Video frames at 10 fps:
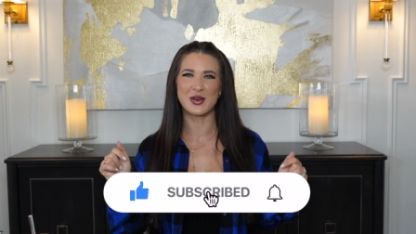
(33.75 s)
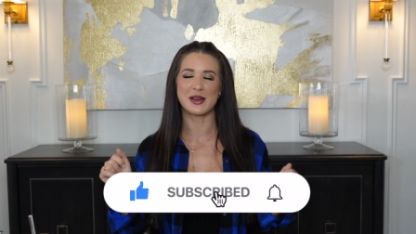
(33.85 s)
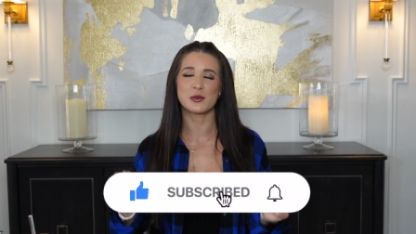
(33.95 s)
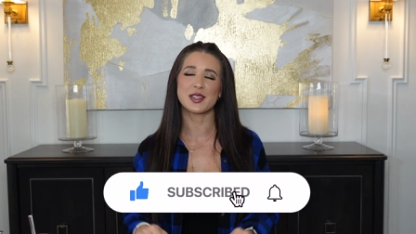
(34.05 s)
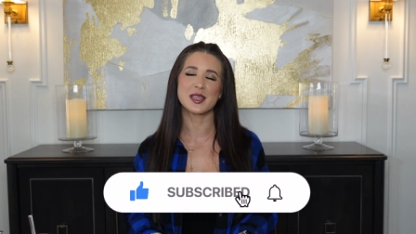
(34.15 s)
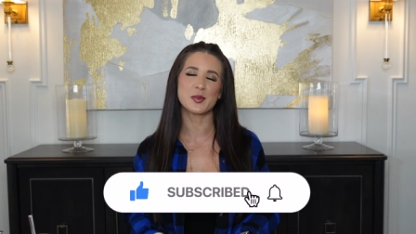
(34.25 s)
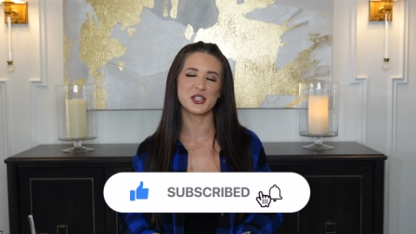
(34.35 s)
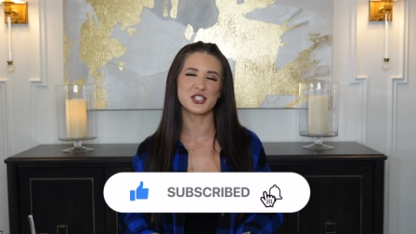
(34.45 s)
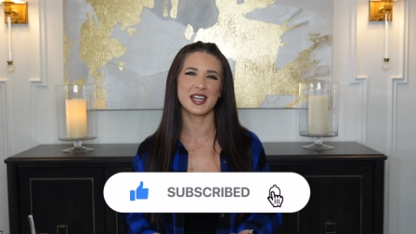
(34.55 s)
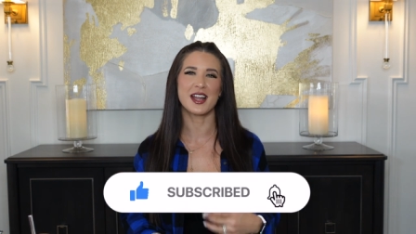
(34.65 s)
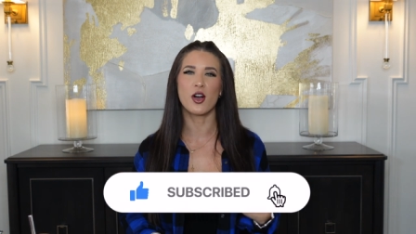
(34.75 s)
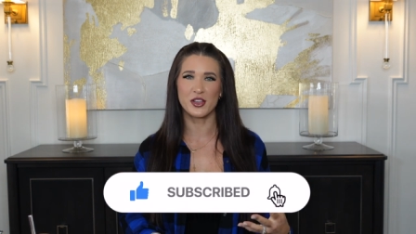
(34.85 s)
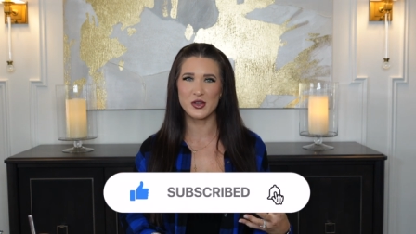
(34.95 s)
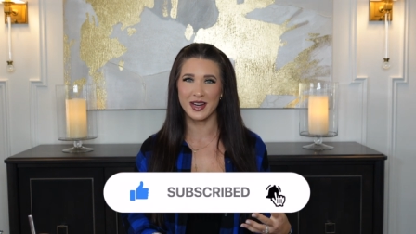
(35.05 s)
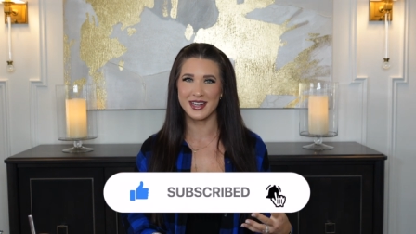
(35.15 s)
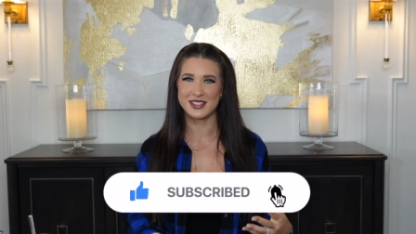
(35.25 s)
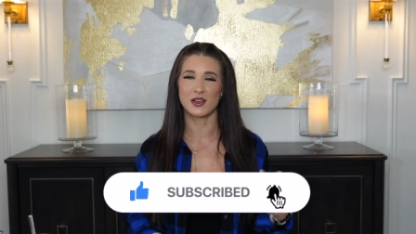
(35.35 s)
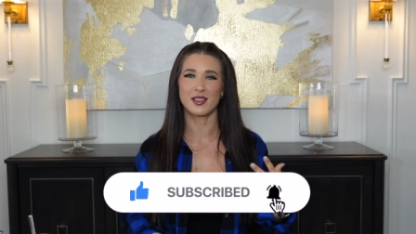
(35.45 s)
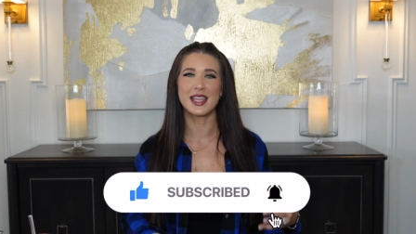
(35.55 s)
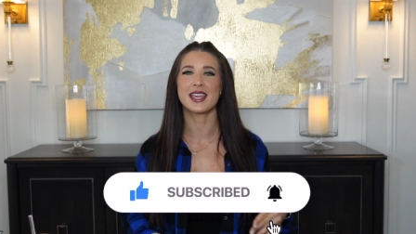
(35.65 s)
I really appreciate all you guys that
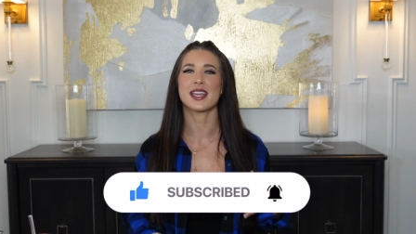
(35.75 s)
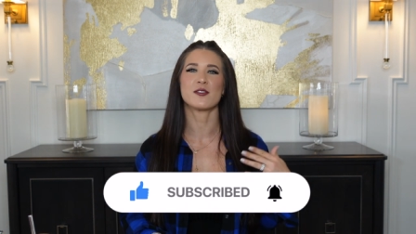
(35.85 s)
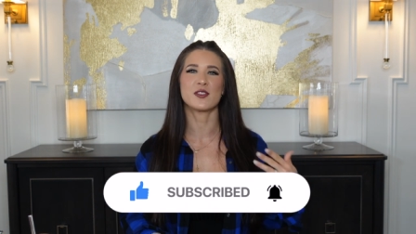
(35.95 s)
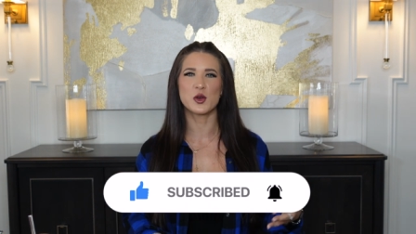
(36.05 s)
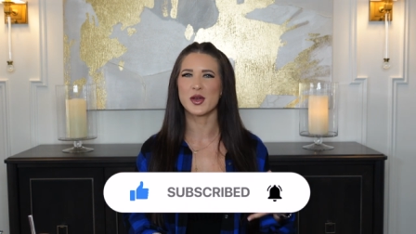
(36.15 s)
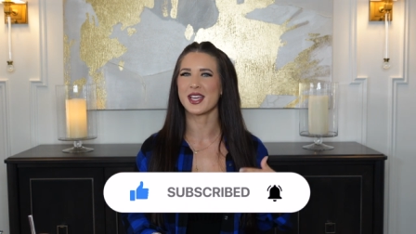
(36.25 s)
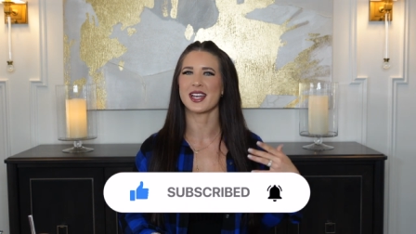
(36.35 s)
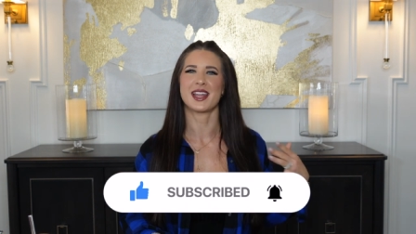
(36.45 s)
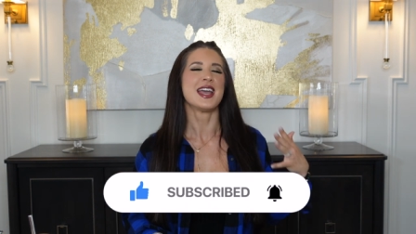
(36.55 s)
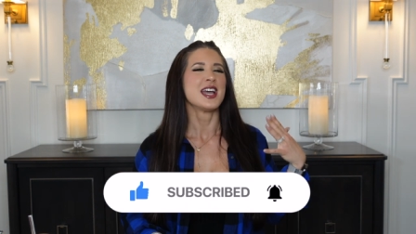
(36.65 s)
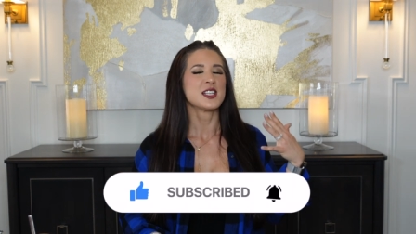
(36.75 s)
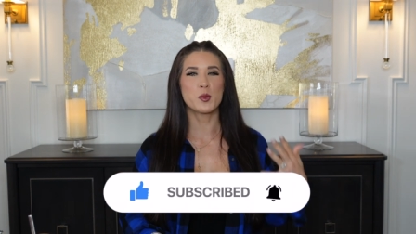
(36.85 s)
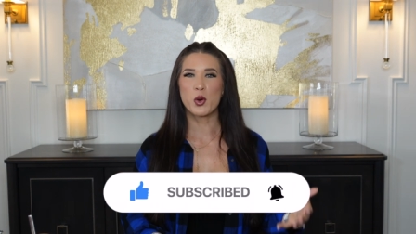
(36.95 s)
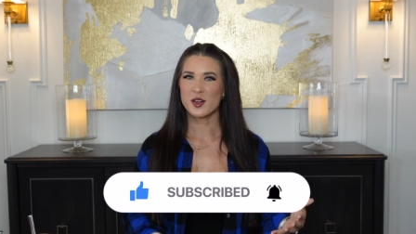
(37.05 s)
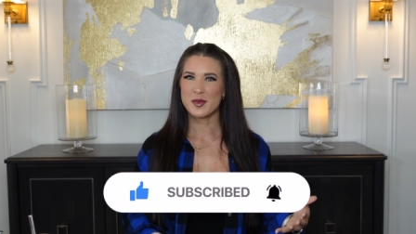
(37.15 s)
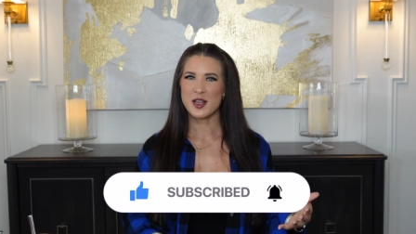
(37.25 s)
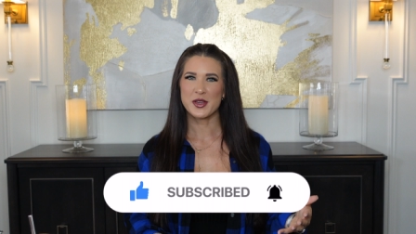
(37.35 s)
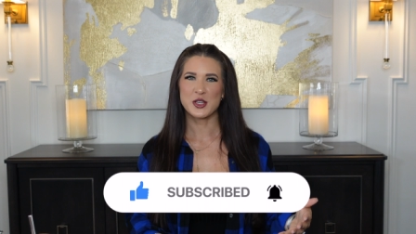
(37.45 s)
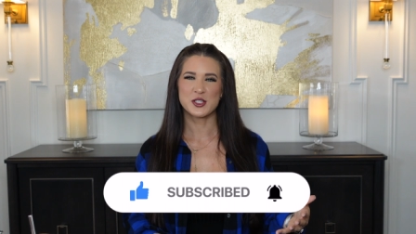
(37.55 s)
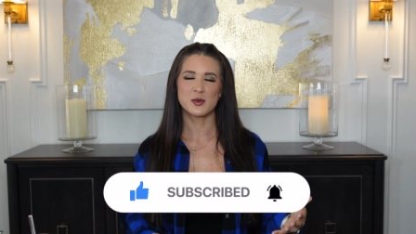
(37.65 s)
are liking, viewing, and supporting me on
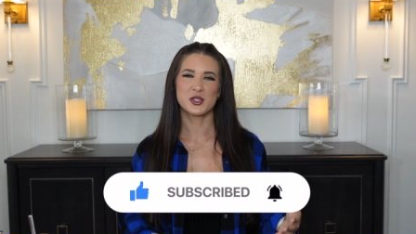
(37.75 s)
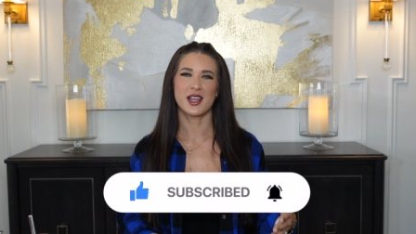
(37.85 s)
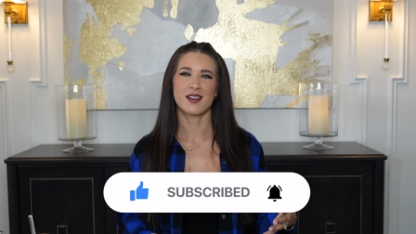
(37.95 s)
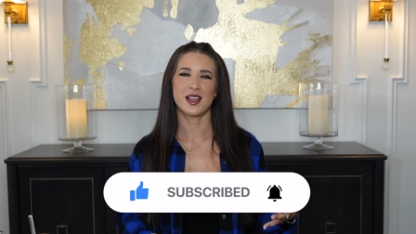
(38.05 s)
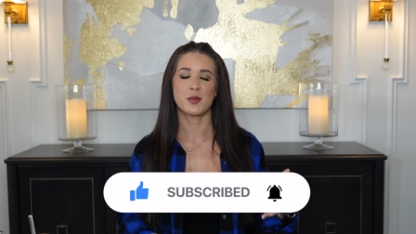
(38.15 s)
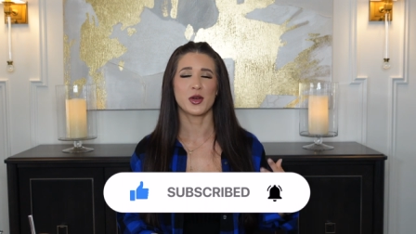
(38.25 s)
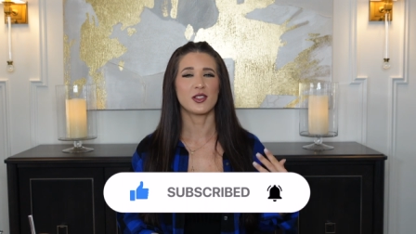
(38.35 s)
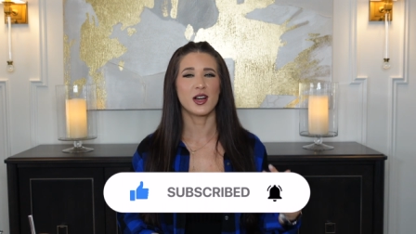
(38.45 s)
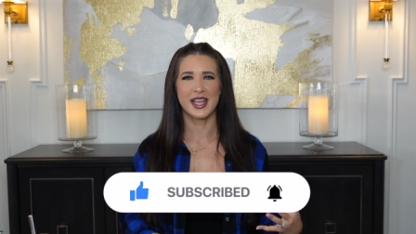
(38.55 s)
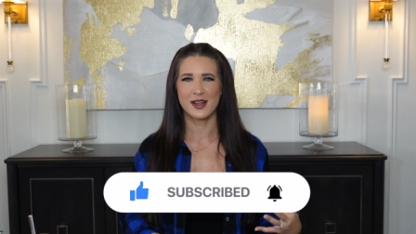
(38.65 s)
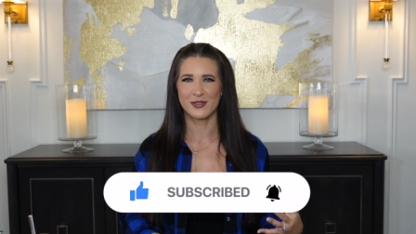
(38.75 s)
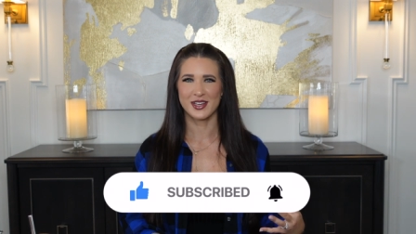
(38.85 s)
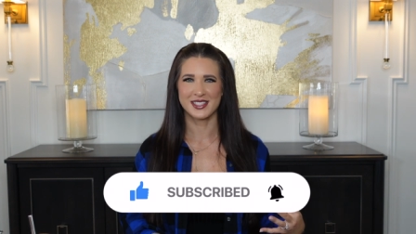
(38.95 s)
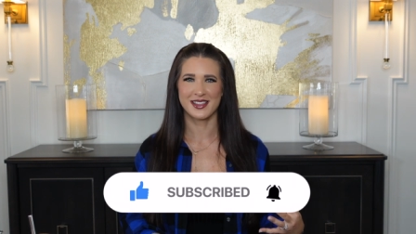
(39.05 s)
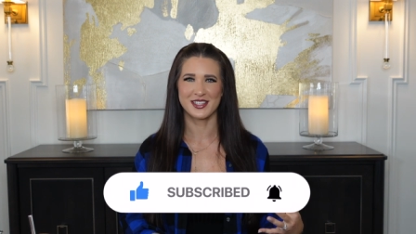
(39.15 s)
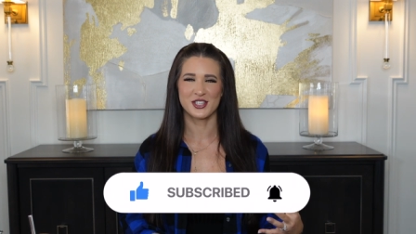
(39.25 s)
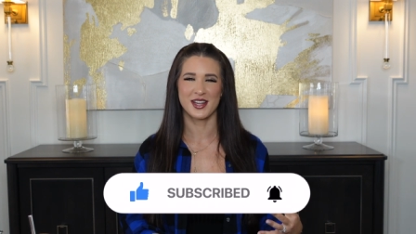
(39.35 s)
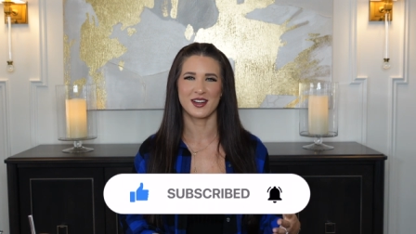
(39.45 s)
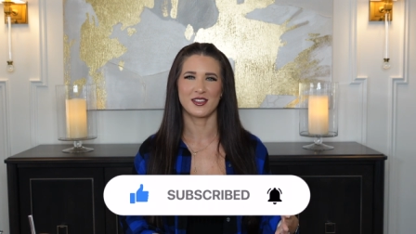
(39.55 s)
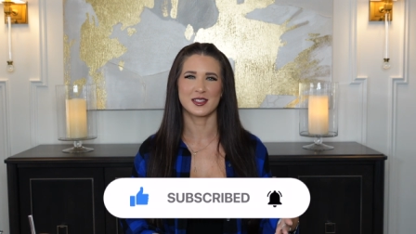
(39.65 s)
my YouTube channel. I put a lot of effort into this
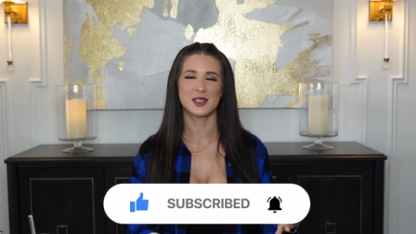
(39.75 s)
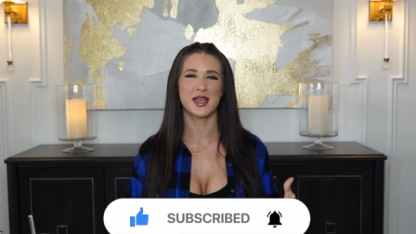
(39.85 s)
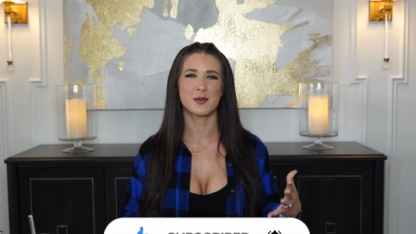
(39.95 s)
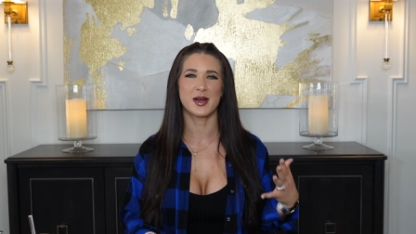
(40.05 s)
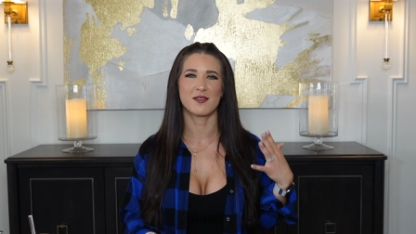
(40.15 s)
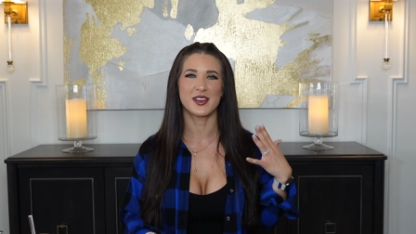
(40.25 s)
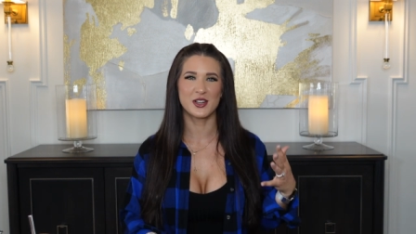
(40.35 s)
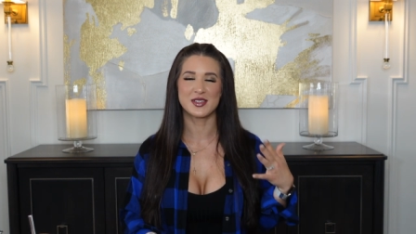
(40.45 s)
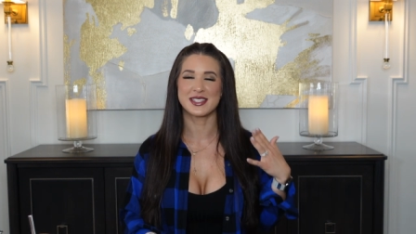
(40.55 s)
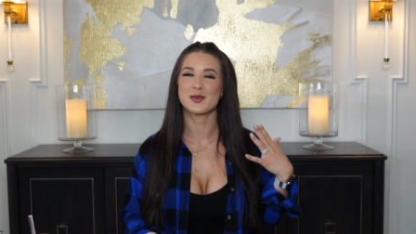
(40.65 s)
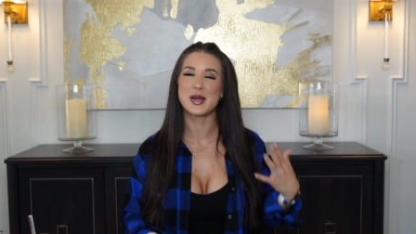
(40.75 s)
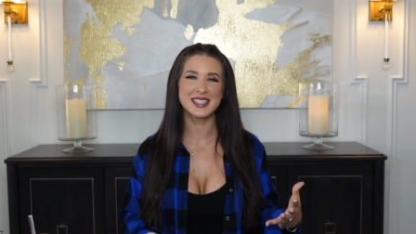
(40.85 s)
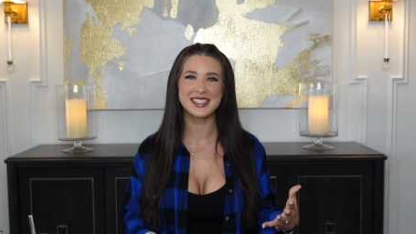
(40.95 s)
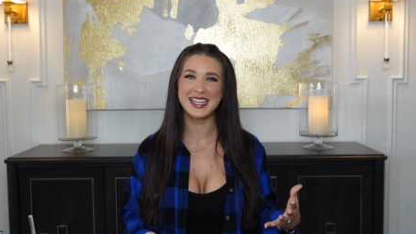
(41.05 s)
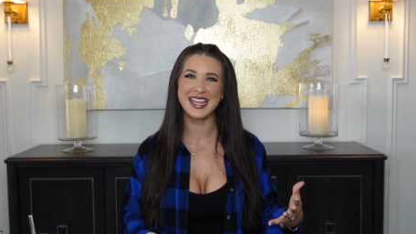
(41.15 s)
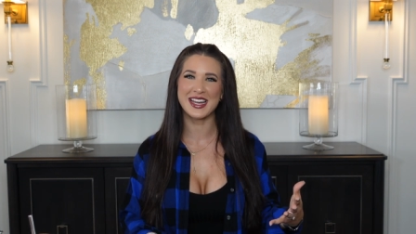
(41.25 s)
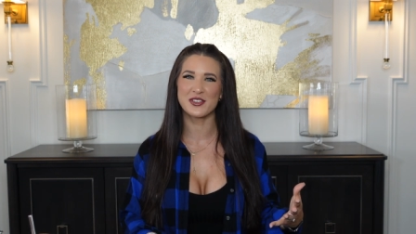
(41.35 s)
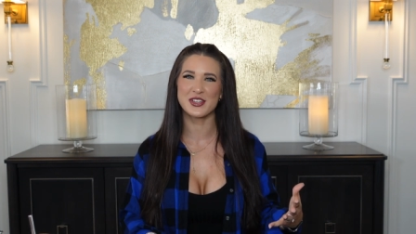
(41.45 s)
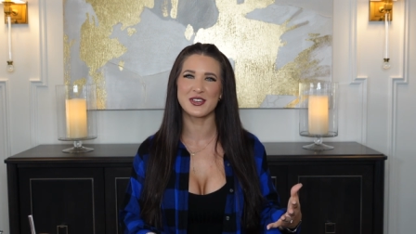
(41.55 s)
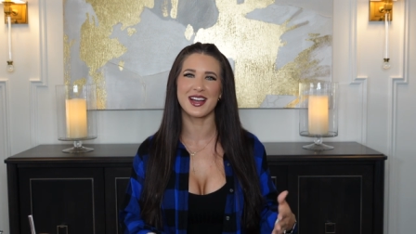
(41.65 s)
channel to make my videos as best as I can
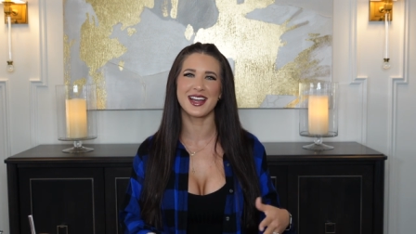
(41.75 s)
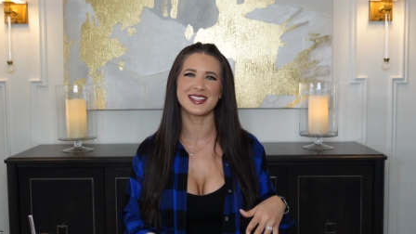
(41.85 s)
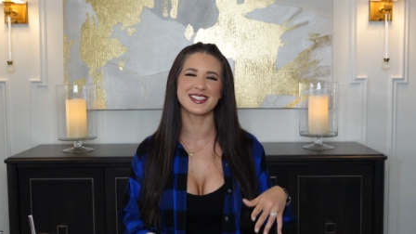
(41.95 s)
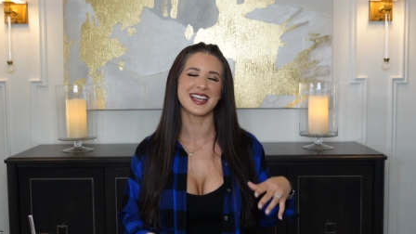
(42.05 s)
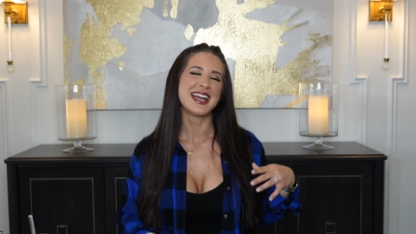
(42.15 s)
for you guys.